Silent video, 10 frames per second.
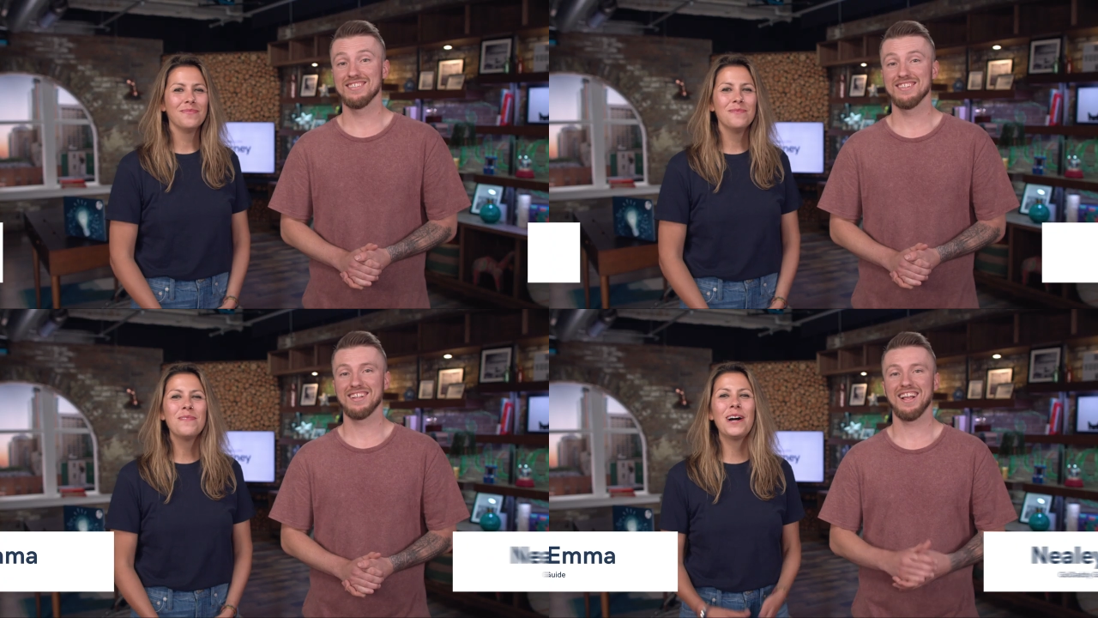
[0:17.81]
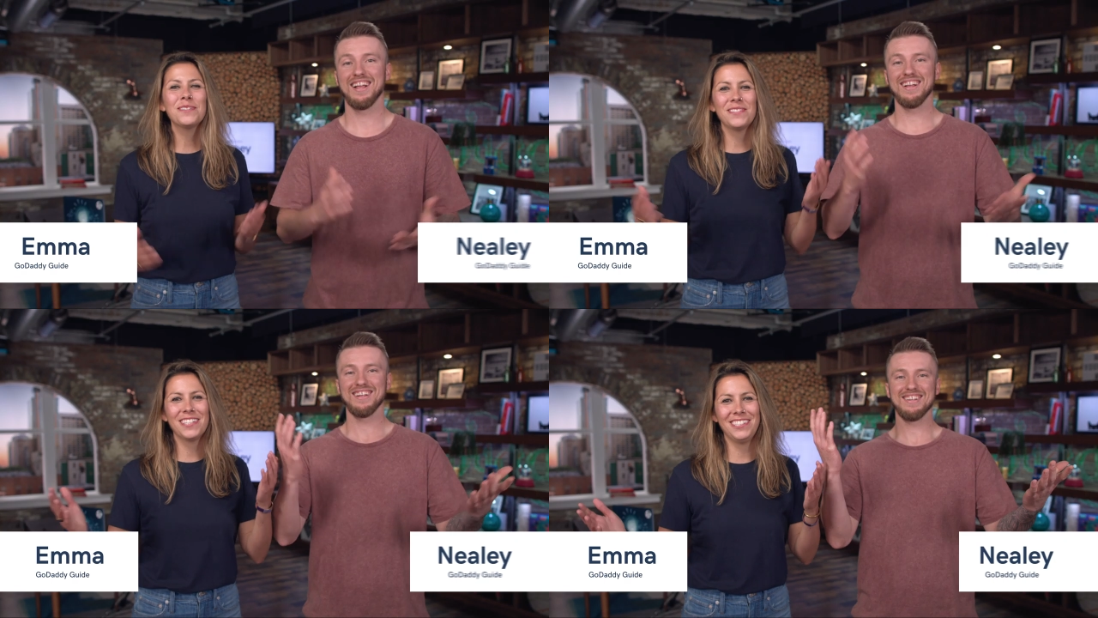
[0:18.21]

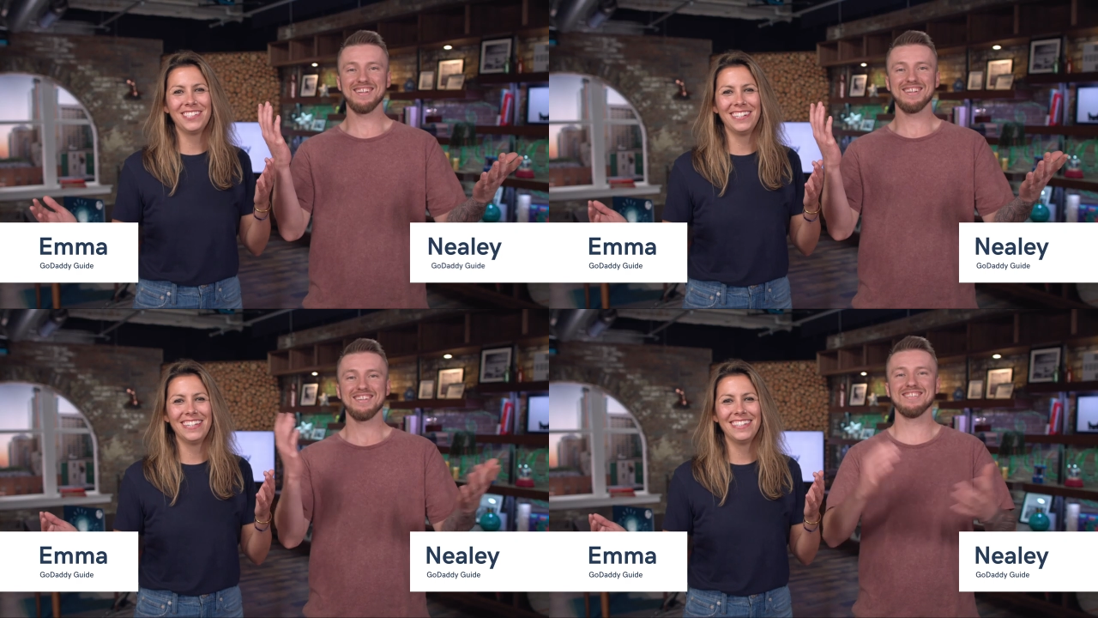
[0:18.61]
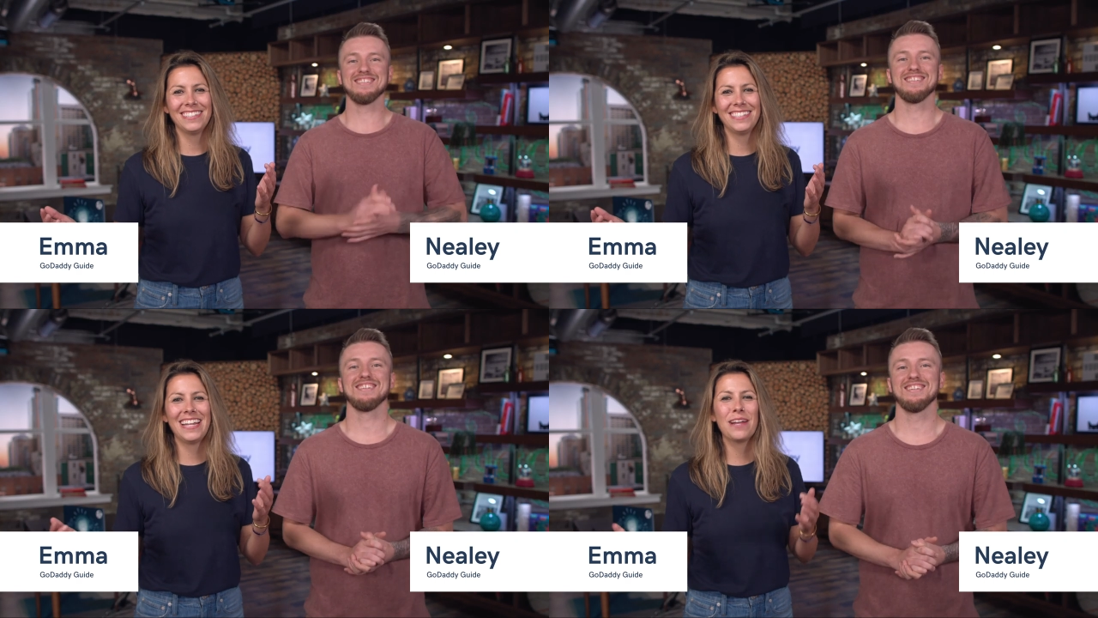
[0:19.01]
Speaker 1: Welcome to the journey.
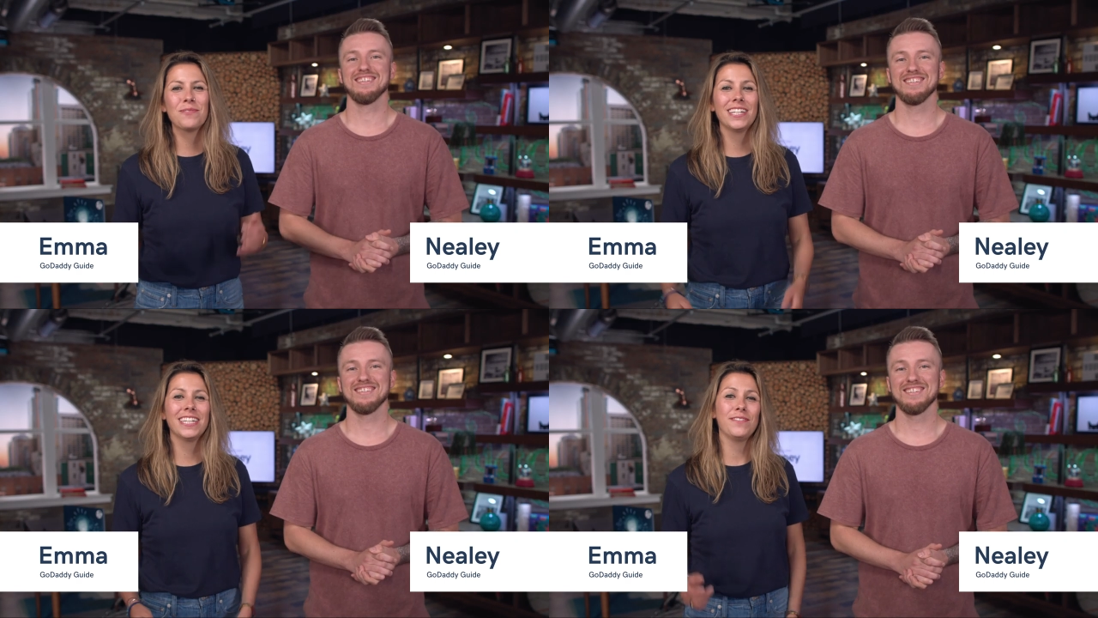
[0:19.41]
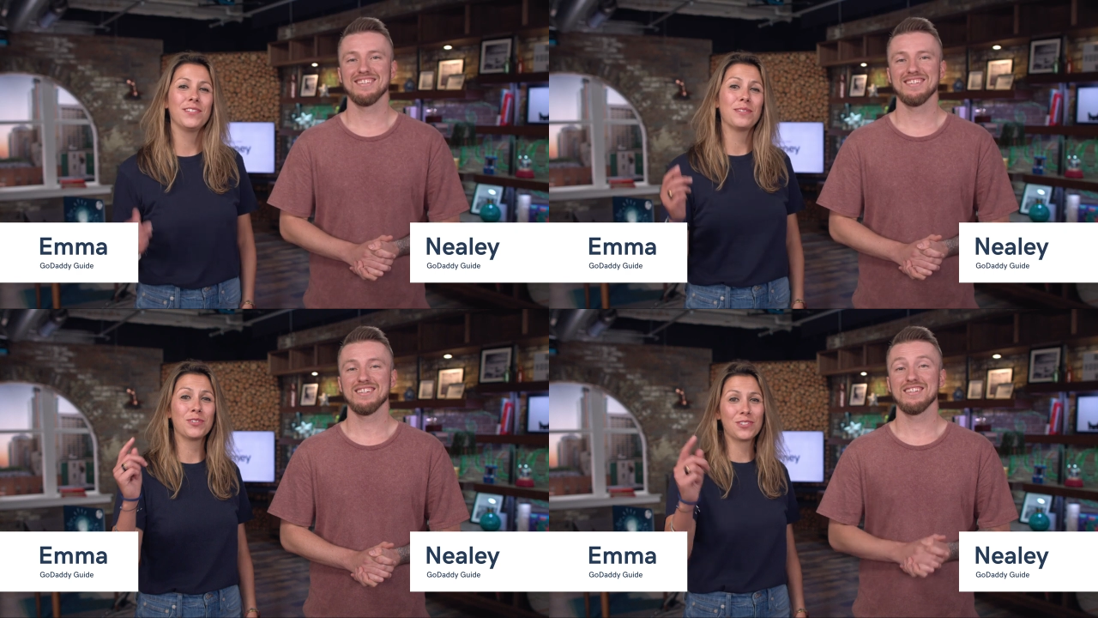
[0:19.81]
Today we're going to give you
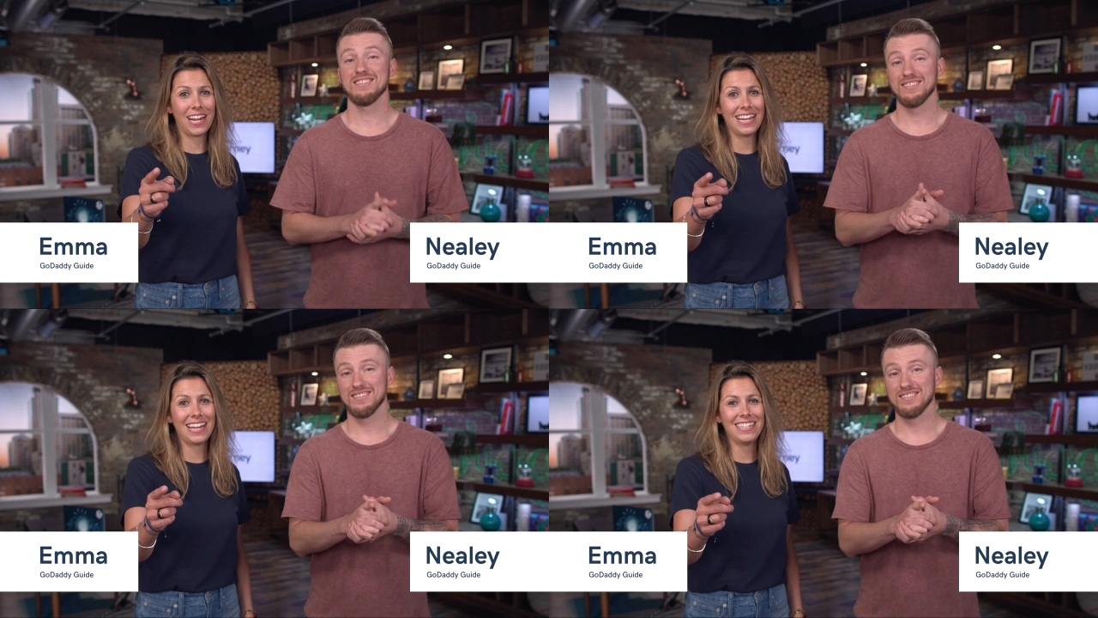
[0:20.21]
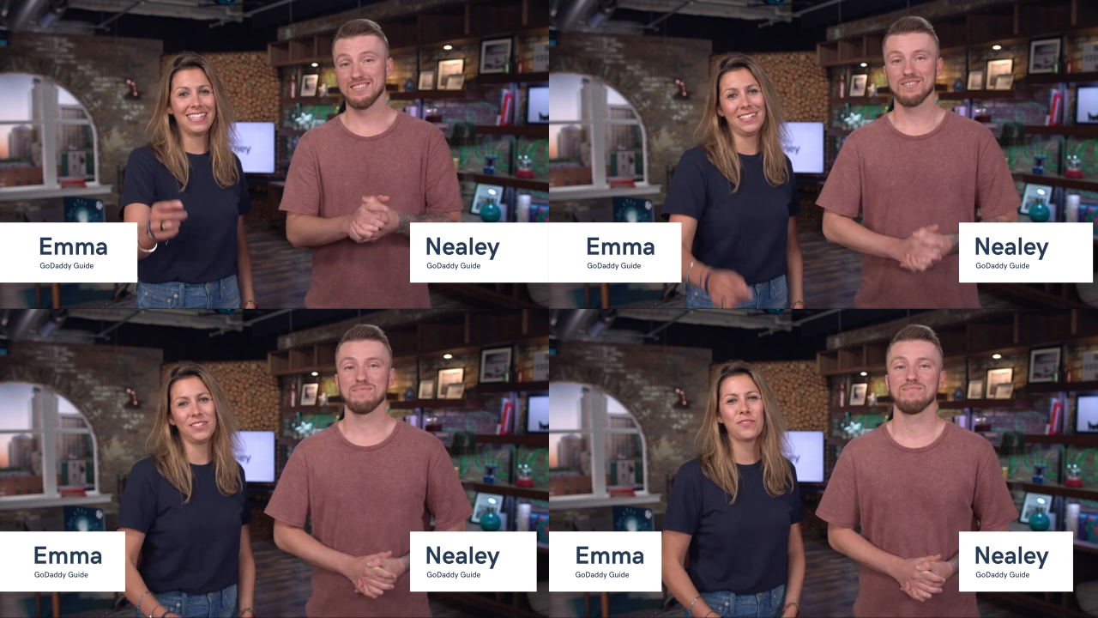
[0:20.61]
some great
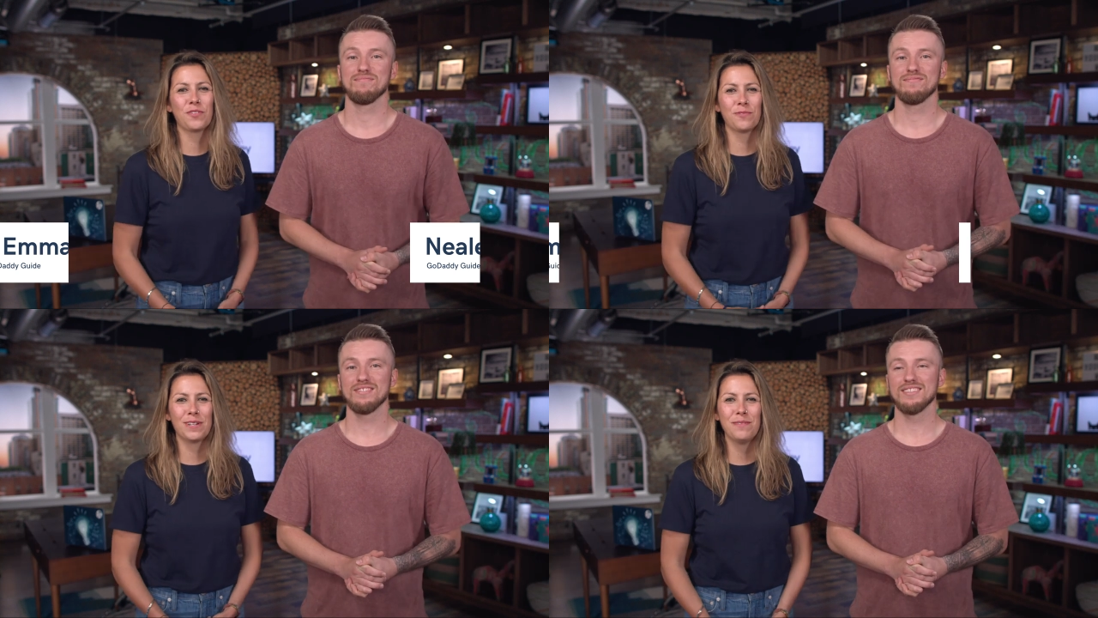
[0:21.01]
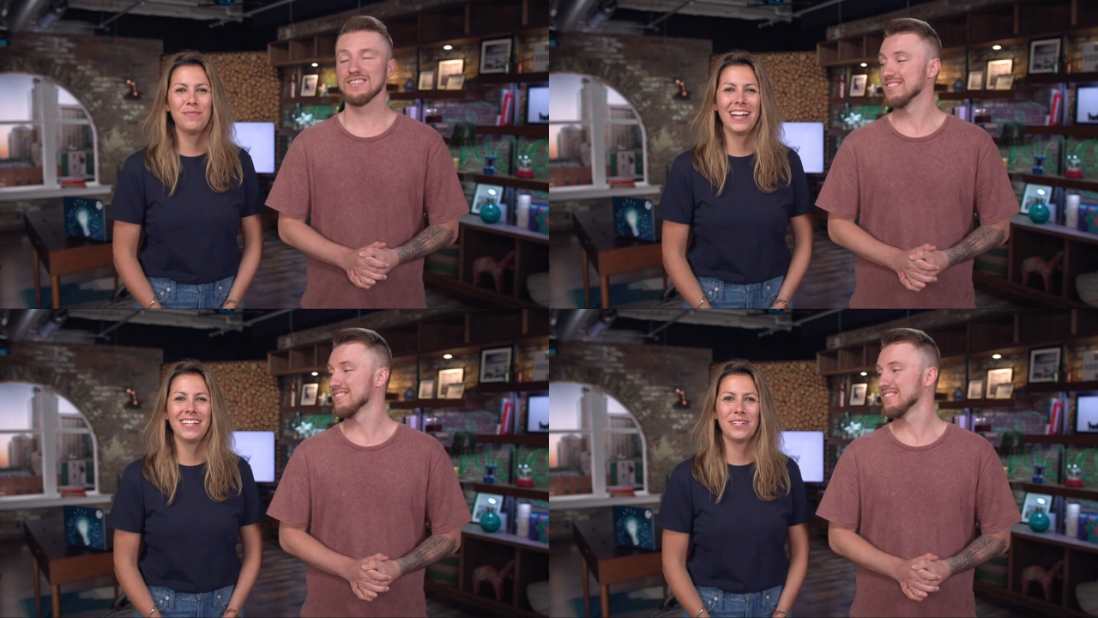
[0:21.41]
ideas for
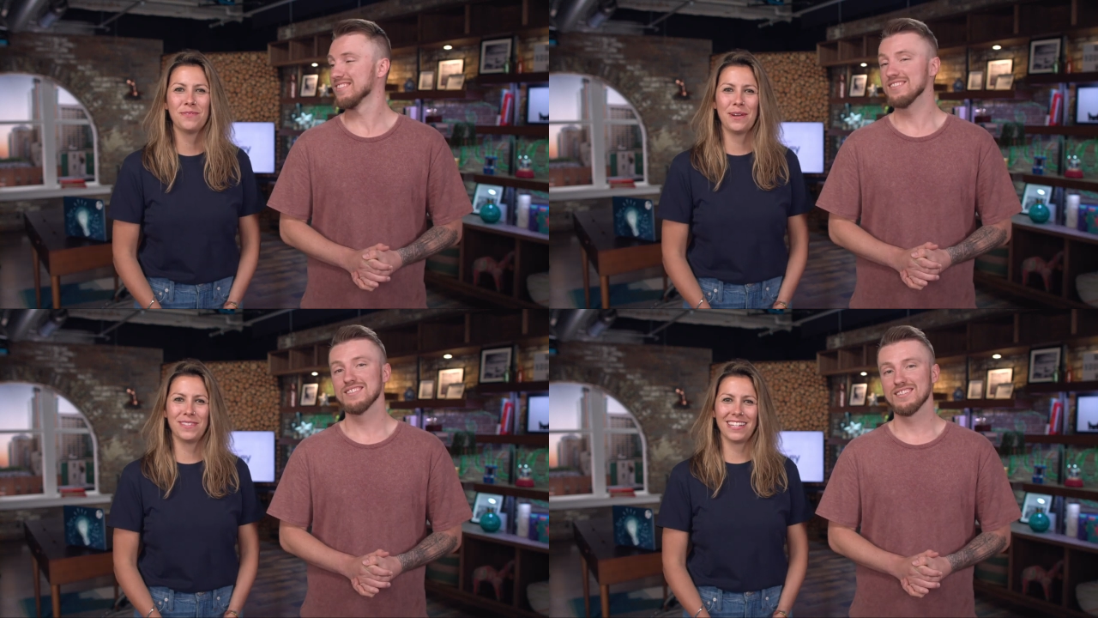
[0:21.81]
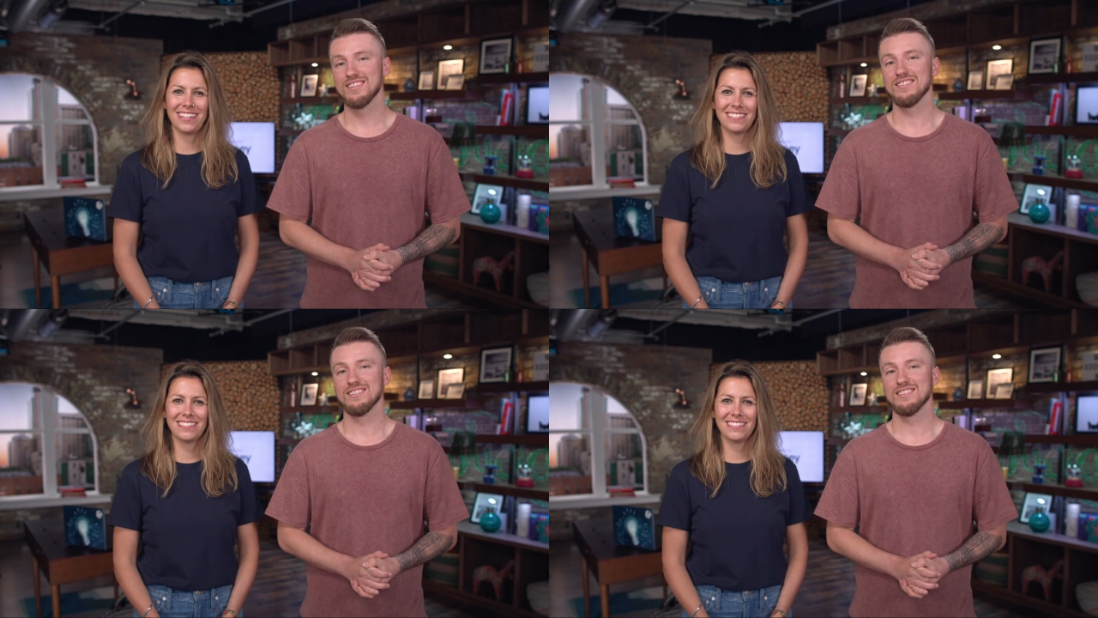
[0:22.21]
rebranding your website.